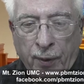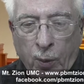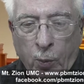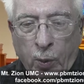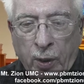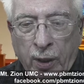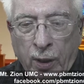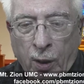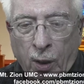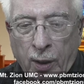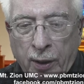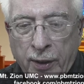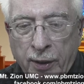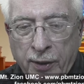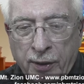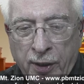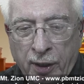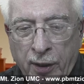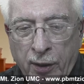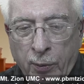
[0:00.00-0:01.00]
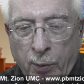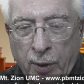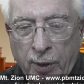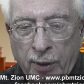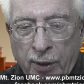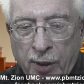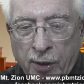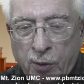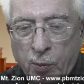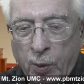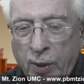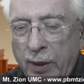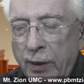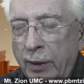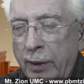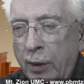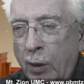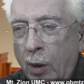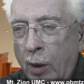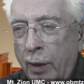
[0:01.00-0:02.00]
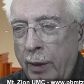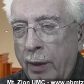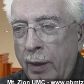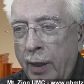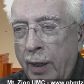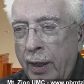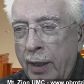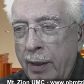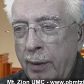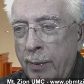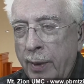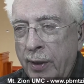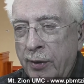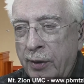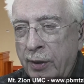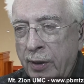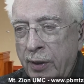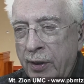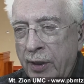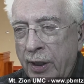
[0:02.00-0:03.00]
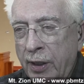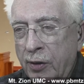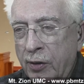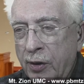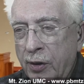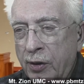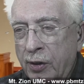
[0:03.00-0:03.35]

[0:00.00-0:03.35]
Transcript: we are continuing this weekly online message each